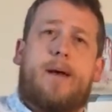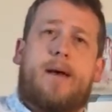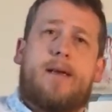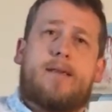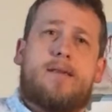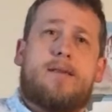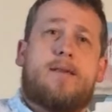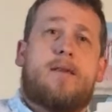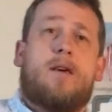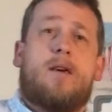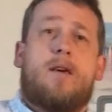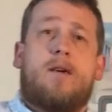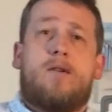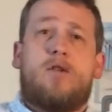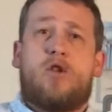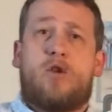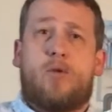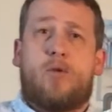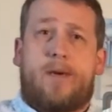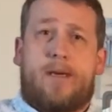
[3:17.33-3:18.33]
pattern,
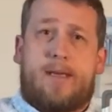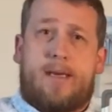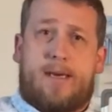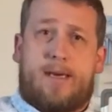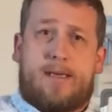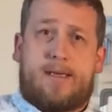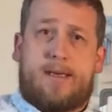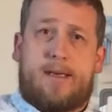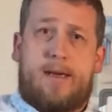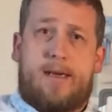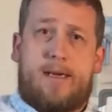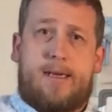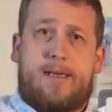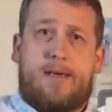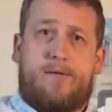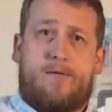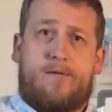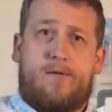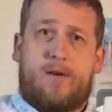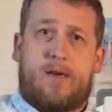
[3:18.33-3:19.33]
doing things slightly
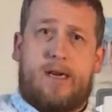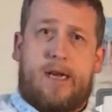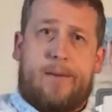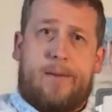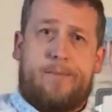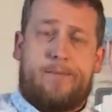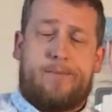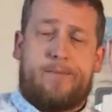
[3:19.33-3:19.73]
differently.